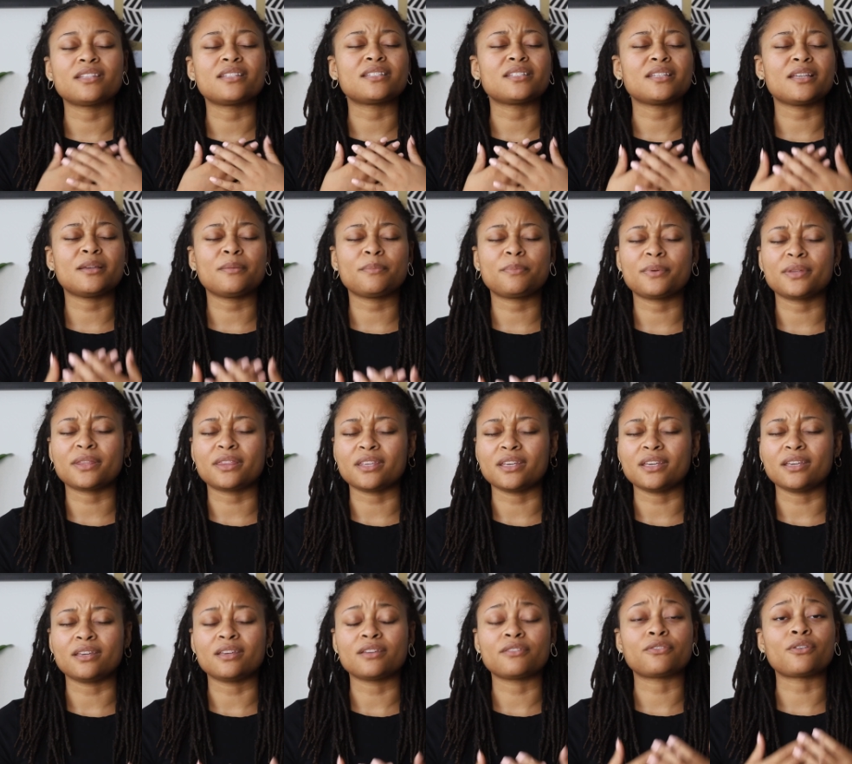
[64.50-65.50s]
this
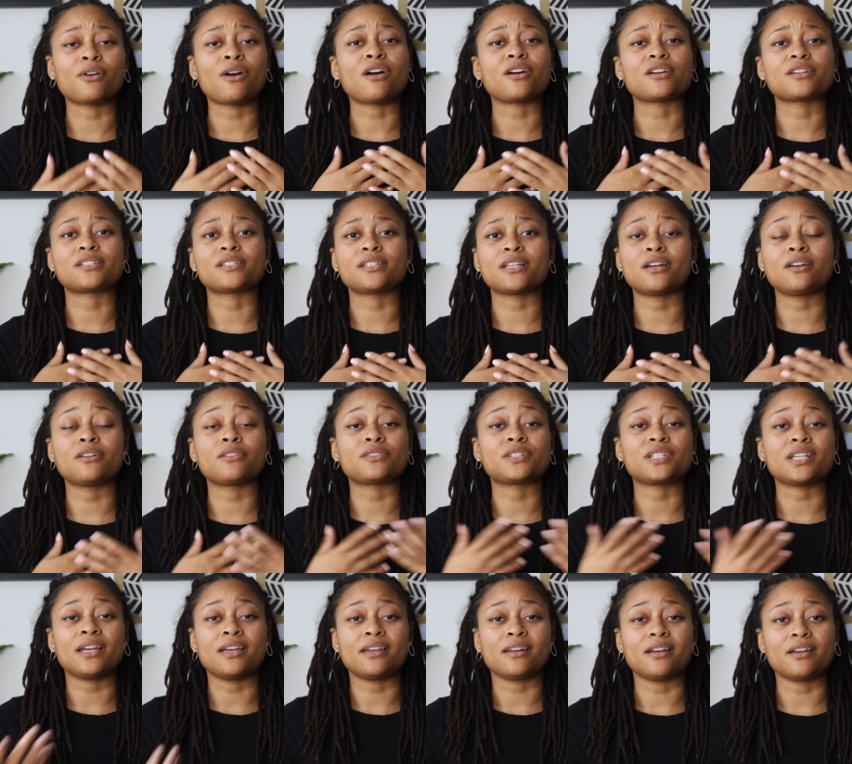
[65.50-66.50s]
empathy for
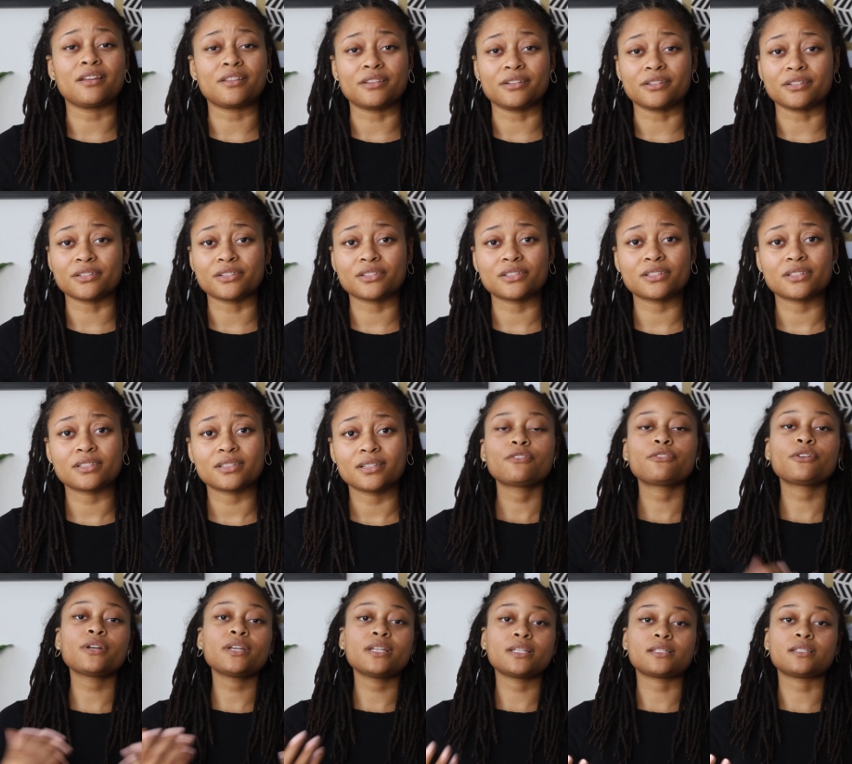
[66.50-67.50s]
ourselves and others.
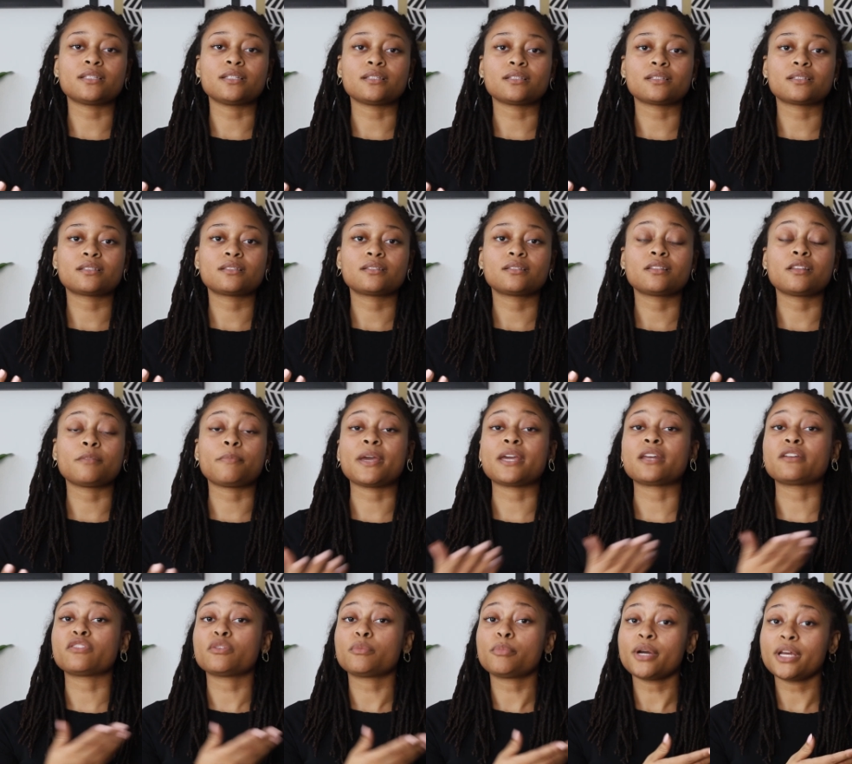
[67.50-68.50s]
For instance, the
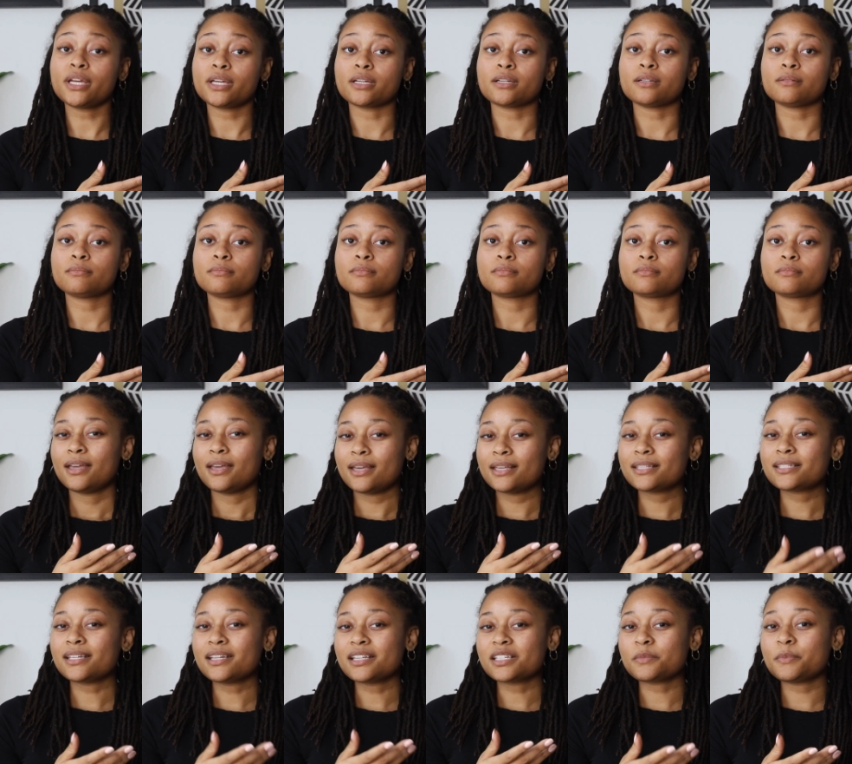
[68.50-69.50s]
pain of a breakup.
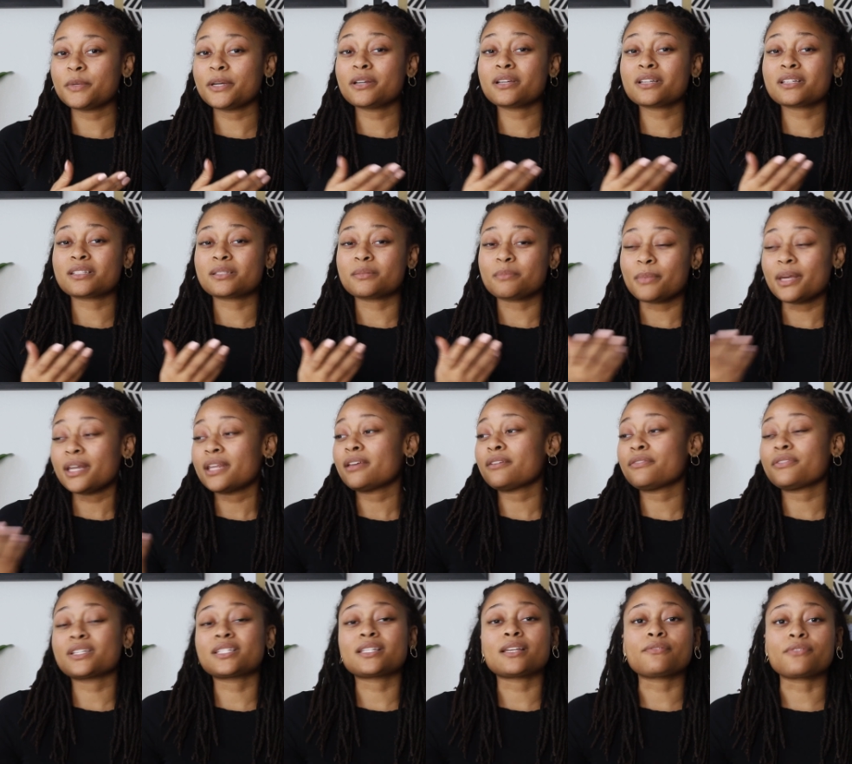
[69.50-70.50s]
It's an experience many
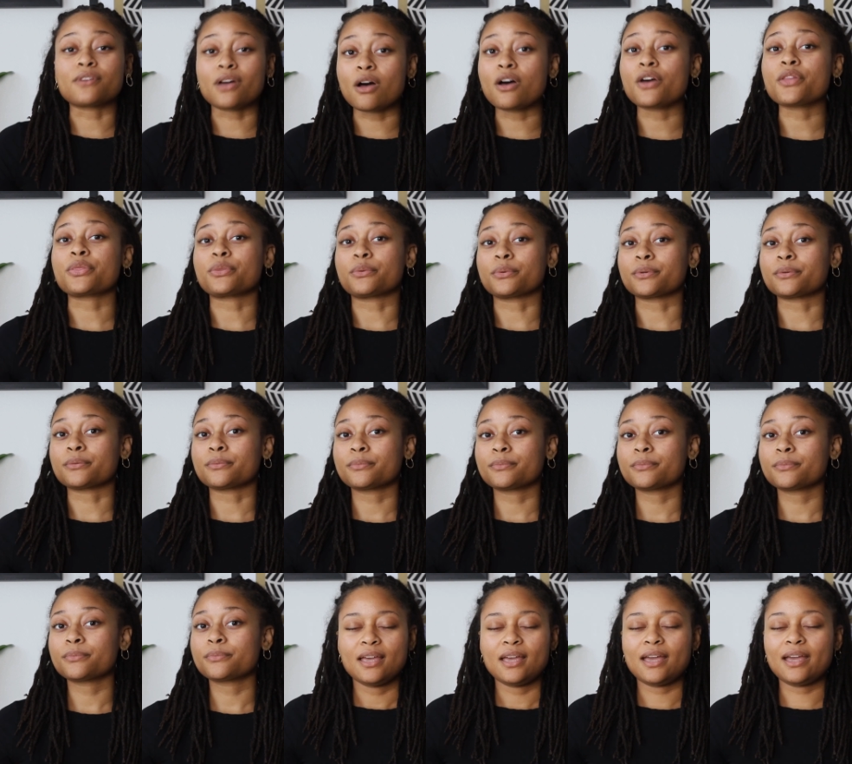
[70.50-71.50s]
of us have gone through.
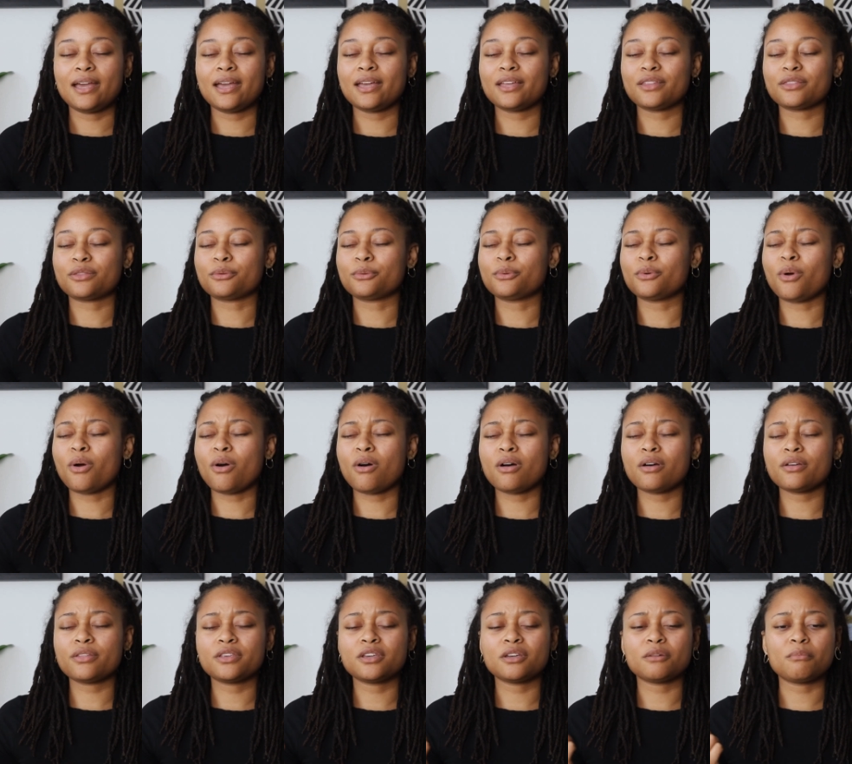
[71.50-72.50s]
And through
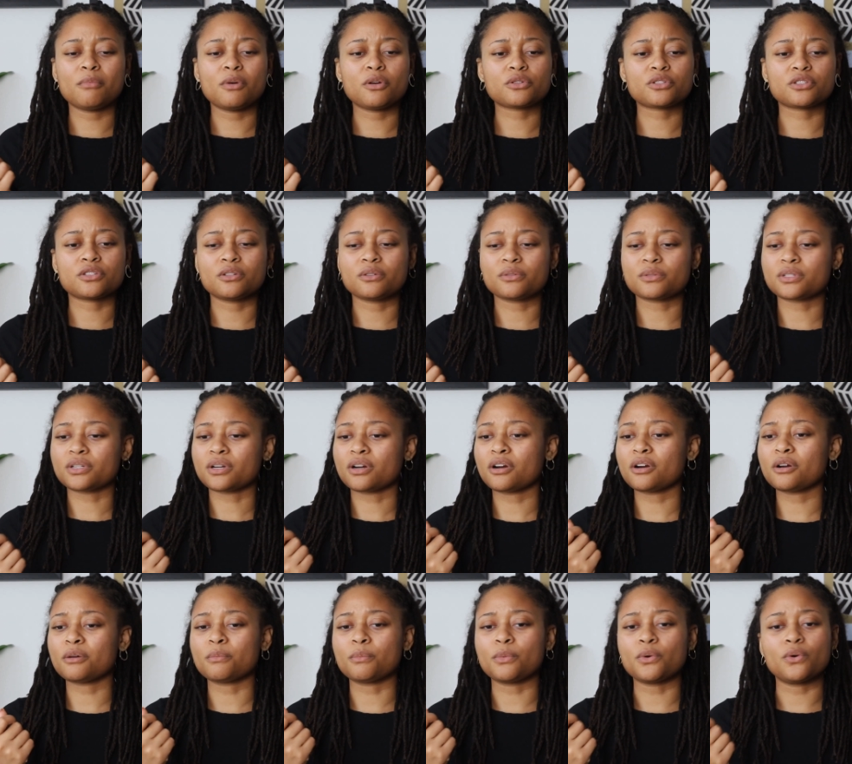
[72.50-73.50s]
all the emotional
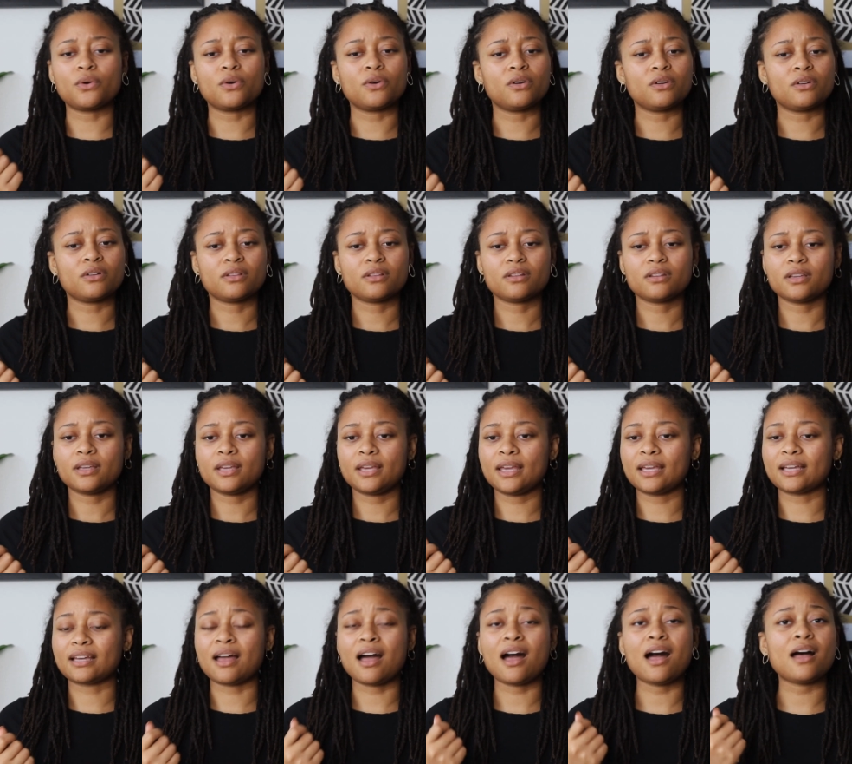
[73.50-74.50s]
turmoil
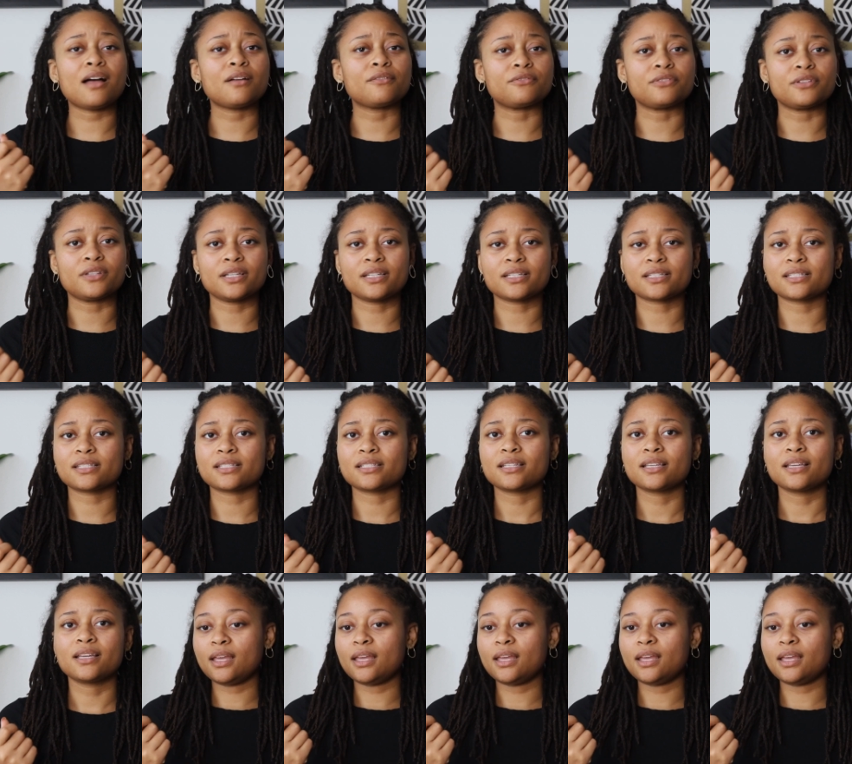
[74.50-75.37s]
and conflict,